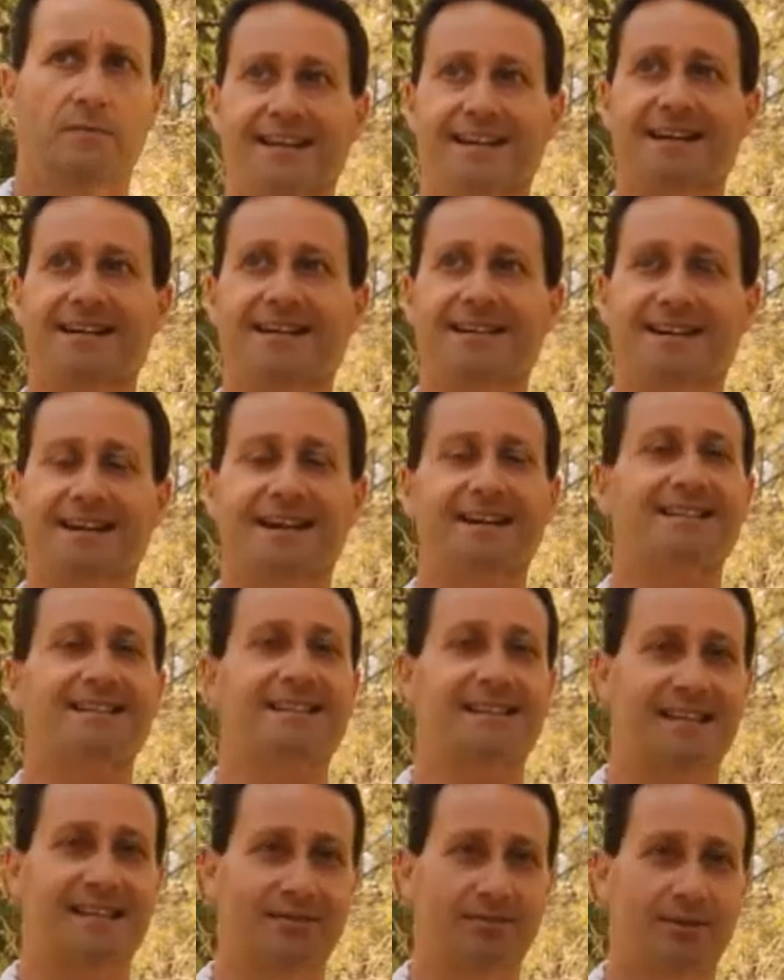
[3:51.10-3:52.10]
There
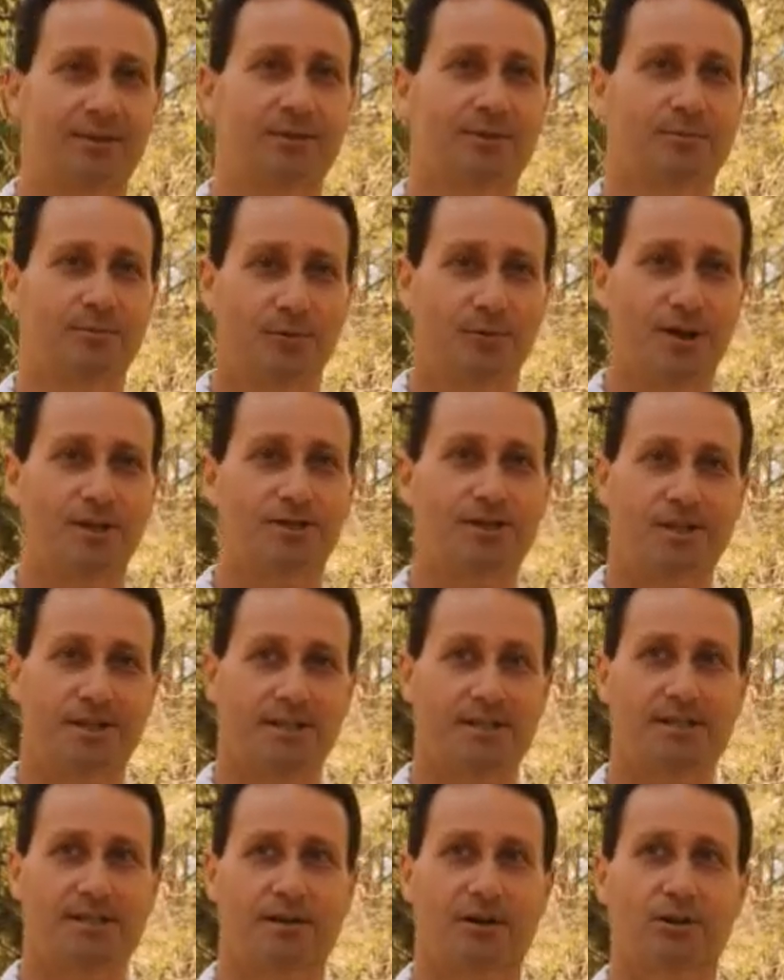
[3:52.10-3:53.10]
are several
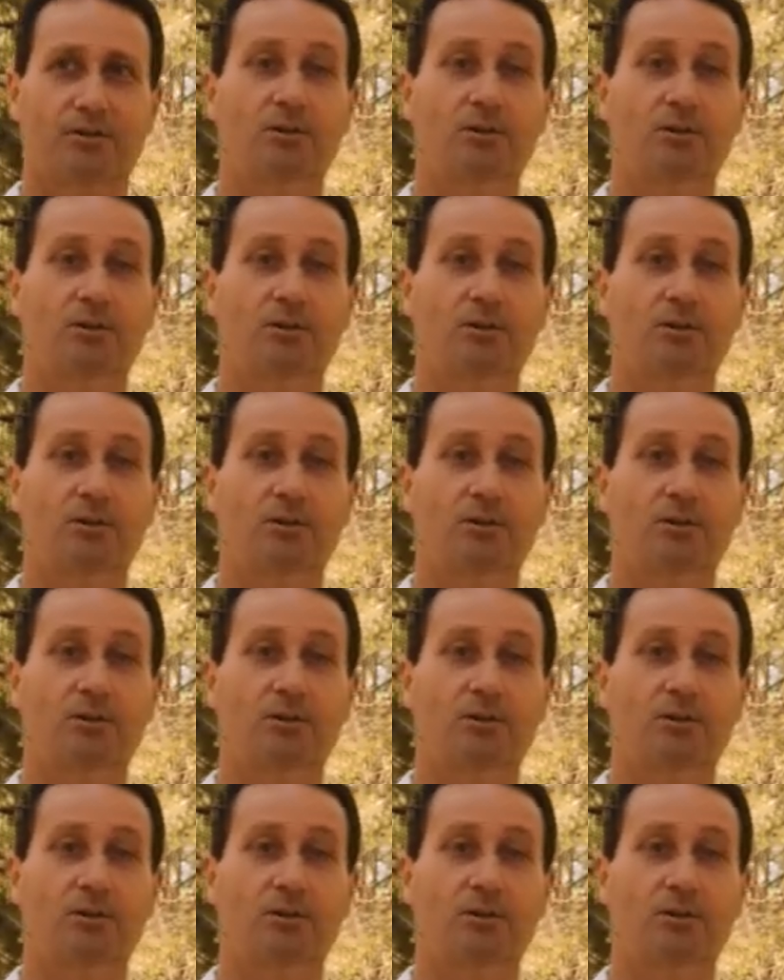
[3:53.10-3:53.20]
projects